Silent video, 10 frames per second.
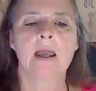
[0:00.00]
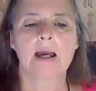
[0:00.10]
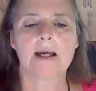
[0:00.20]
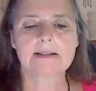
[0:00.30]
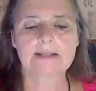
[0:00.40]

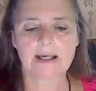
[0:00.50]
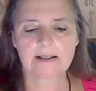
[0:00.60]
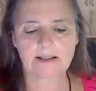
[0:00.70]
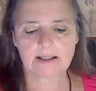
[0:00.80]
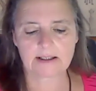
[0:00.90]
And
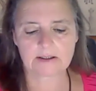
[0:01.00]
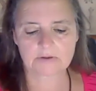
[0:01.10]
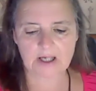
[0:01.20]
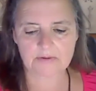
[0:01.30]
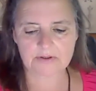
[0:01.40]
then in
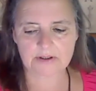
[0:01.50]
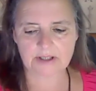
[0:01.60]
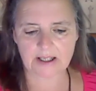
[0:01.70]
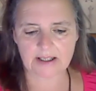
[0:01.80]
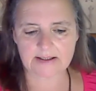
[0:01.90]

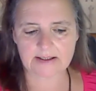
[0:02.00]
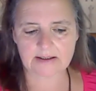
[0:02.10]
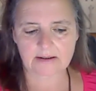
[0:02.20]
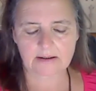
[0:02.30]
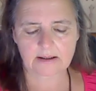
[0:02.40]
2008,
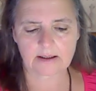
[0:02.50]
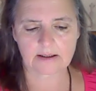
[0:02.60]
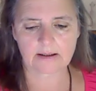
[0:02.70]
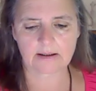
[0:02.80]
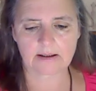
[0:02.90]

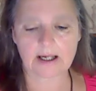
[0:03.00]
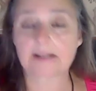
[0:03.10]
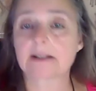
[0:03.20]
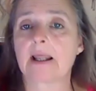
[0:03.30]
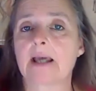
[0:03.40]
I
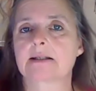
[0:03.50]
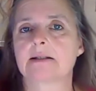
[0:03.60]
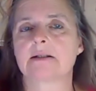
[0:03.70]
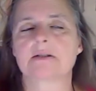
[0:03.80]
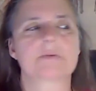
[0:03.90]
had an
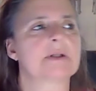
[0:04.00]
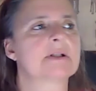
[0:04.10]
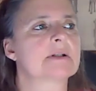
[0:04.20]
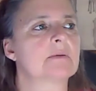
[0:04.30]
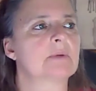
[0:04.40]
accident
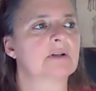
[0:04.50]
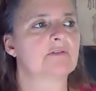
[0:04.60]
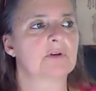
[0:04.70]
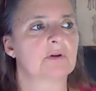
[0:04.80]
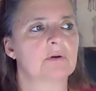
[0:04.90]
with one
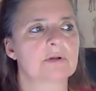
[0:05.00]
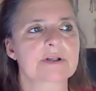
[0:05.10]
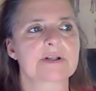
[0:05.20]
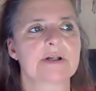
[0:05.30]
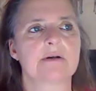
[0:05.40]
of the
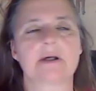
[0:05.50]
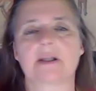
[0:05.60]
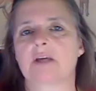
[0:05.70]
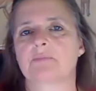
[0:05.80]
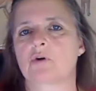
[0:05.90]
horses here and
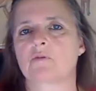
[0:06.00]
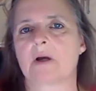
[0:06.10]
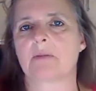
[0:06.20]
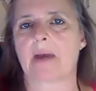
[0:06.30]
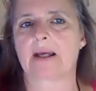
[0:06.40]
I broke
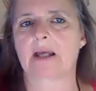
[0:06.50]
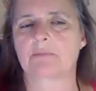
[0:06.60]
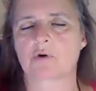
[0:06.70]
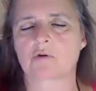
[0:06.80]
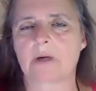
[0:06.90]
my back. I
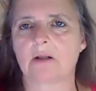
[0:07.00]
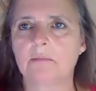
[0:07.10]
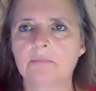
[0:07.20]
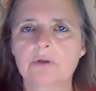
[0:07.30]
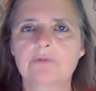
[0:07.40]
broke my
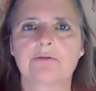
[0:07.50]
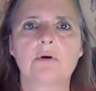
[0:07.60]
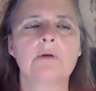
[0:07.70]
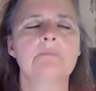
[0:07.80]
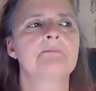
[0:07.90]
lumbar
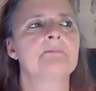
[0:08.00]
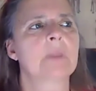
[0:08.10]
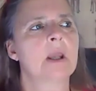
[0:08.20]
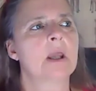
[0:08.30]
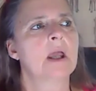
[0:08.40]
four
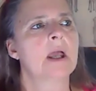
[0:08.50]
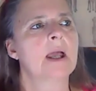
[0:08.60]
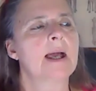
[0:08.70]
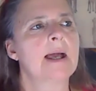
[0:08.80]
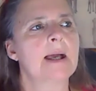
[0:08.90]

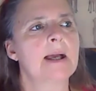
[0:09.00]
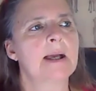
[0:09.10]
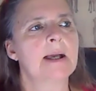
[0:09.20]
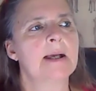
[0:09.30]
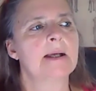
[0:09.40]

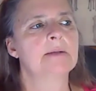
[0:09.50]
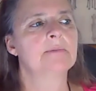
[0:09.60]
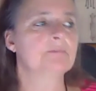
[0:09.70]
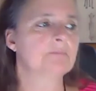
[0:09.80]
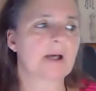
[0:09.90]

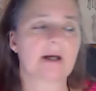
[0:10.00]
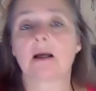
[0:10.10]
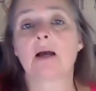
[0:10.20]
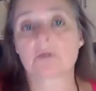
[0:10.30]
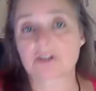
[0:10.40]
and
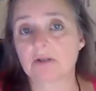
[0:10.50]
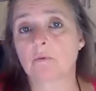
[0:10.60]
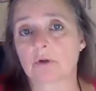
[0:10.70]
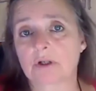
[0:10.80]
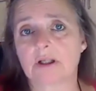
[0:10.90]
I was still
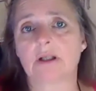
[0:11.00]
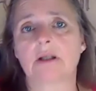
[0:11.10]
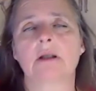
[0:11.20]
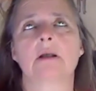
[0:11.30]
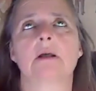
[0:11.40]

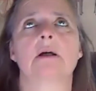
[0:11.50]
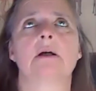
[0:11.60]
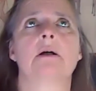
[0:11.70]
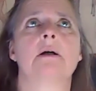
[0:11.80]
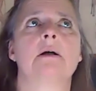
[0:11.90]
working
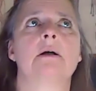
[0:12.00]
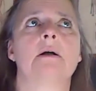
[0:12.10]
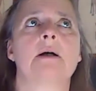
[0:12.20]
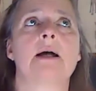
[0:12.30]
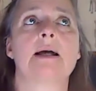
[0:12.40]

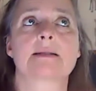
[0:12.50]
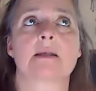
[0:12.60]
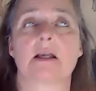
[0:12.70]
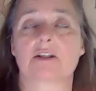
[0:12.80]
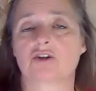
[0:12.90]
as
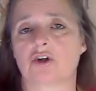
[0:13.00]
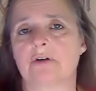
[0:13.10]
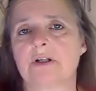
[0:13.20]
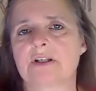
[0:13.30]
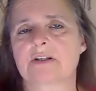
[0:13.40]
a
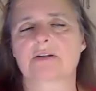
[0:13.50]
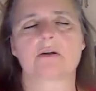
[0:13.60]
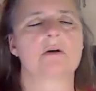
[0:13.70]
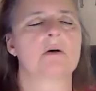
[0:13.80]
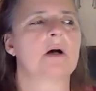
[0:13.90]
jurist.
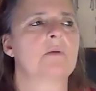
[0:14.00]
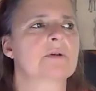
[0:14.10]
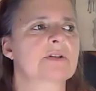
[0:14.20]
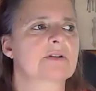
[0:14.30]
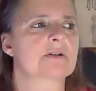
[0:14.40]
So I
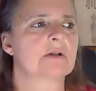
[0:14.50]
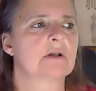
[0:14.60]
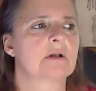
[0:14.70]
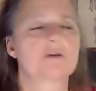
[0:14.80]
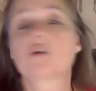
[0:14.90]
was
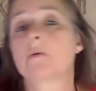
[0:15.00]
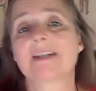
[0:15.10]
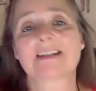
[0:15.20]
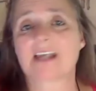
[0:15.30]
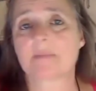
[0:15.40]
doing
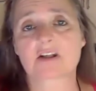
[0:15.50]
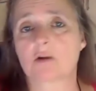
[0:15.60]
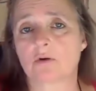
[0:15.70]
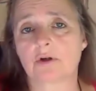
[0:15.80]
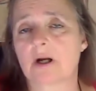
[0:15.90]
the same as a
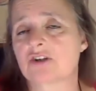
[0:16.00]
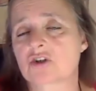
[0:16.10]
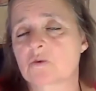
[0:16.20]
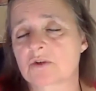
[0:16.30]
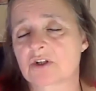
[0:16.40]
lawyer. I
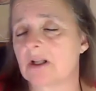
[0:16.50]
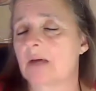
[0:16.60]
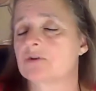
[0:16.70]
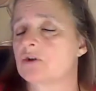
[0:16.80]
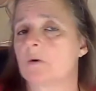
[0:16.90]
just wasn't
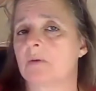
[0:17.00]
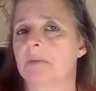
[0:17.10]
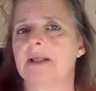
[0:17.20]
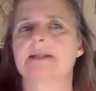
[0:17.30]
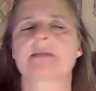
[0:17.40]
allowed to go and
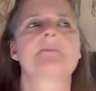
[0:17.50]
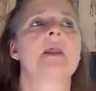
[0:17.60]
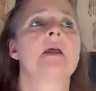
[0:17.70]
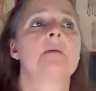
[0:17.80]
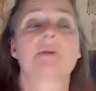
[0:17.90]
plead.
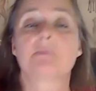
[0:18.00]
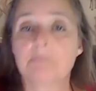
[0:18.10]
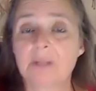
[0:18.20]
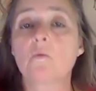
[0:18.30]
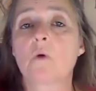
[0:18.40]
But
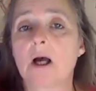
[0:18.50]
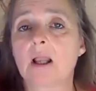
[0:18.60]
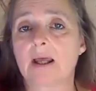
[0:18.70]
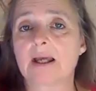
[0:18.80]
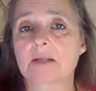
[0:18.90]

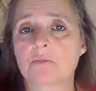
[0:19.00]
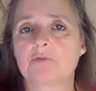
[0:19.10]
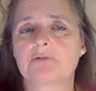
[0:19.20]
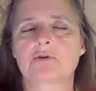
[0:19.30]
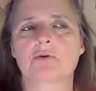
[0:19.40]
meanwhile, I had
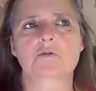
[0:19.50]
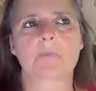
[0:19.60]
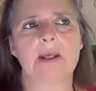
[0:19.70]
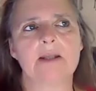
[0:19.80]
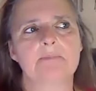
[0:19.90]
moved to
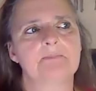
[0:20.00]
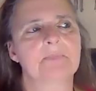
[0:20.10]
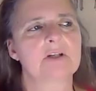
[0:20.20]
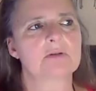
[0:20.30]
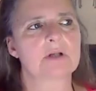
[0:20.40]
Spain
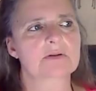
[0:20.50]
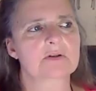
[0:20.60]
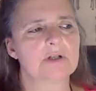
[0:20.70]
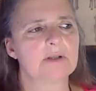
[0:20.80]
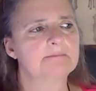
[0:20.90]
in
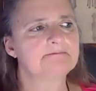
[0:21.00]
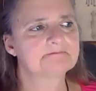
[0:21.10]
2003.